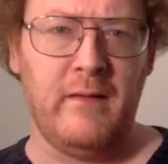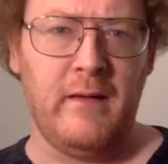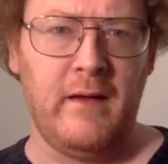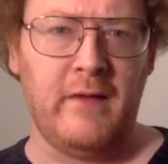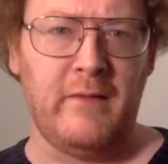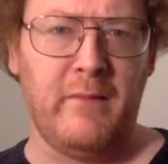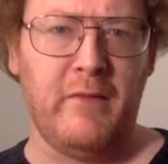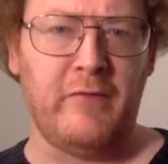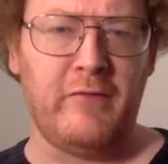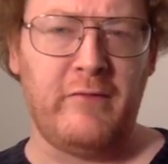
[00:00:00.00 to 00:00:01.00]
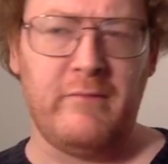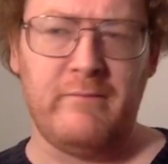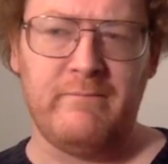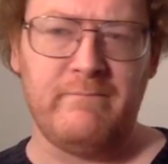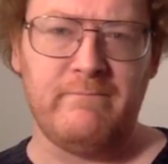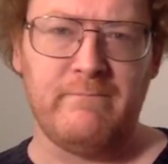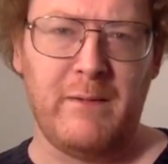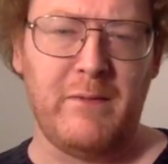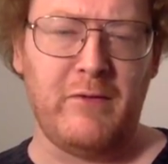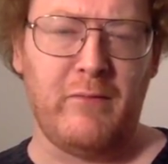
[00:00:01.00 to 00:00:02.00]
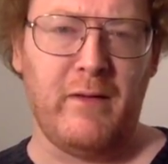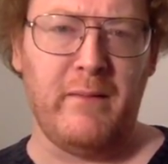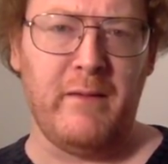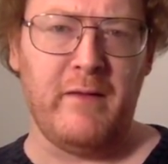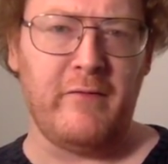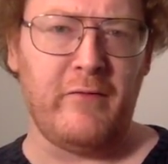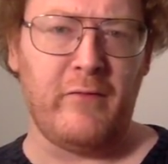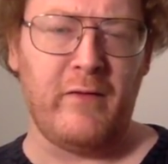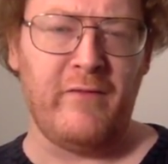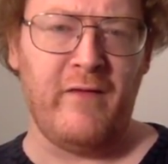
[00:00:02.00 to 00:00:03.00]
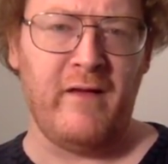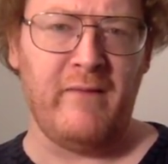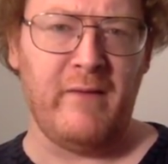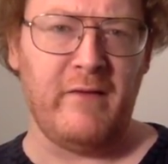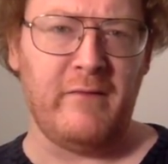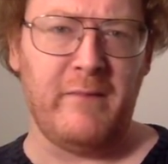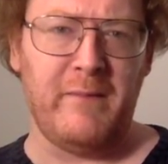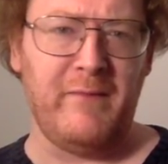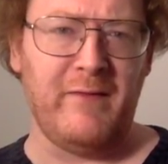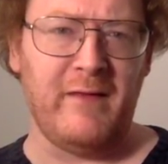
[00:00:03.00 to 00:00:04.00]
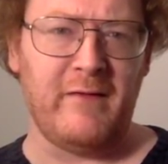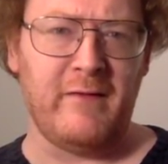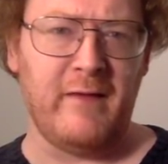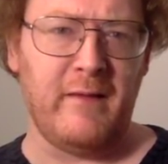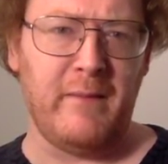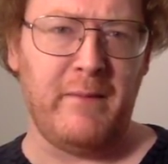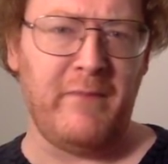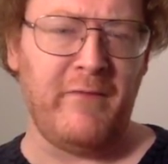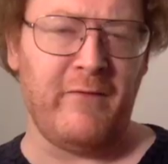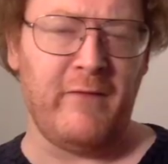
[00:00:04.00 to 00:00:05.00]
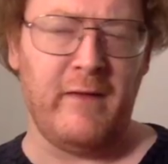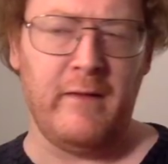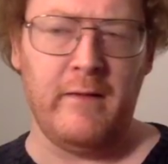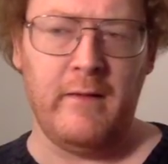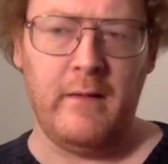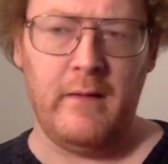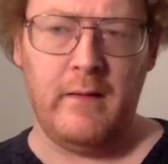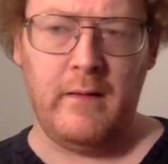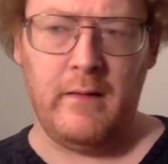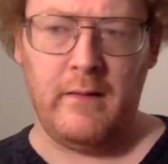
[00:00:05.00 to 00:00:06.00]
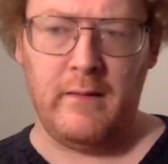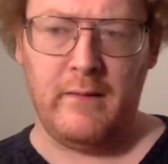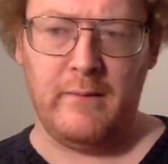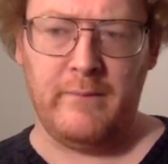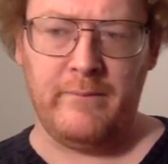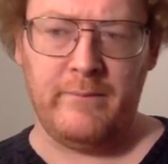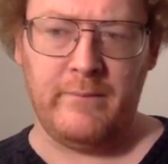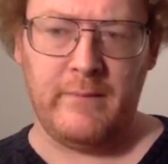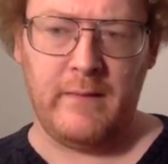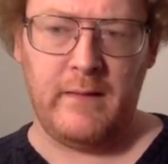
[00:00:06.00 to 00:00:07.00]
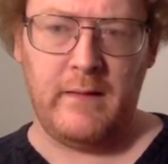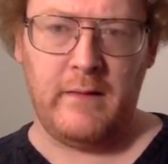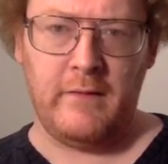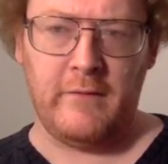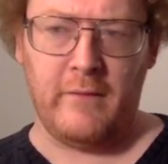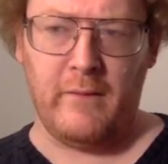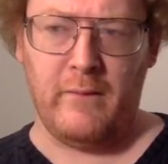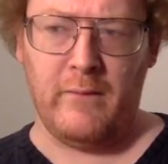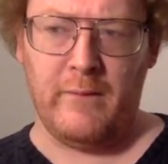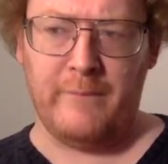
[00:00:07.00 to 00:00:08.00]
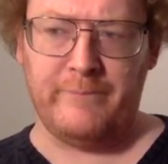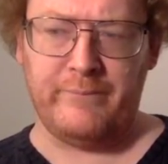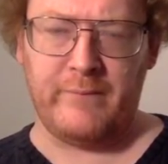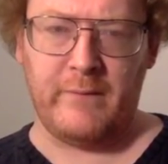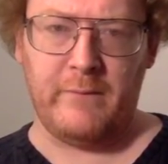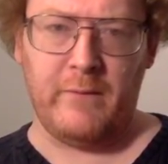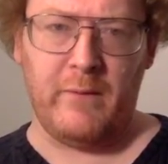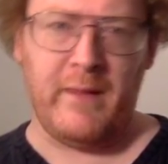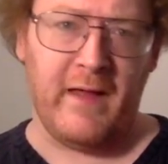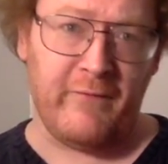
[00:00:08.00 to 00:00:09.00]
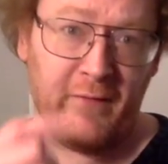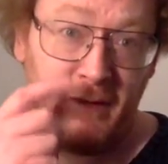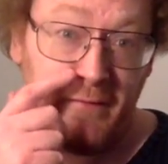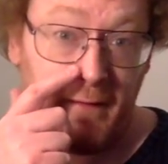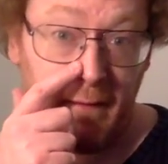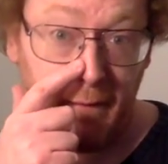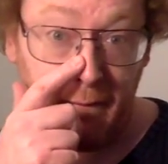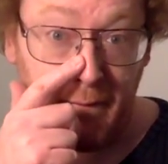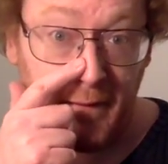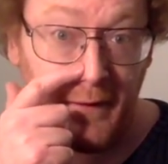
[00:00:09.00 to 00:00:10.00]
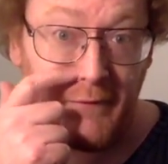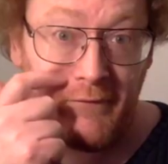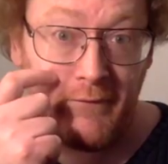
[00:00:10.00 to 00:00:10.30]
at the most, maybe 20 minutes or 25 minutes, maybe even less than that, maybe 15. Um, so what we have for this video, we have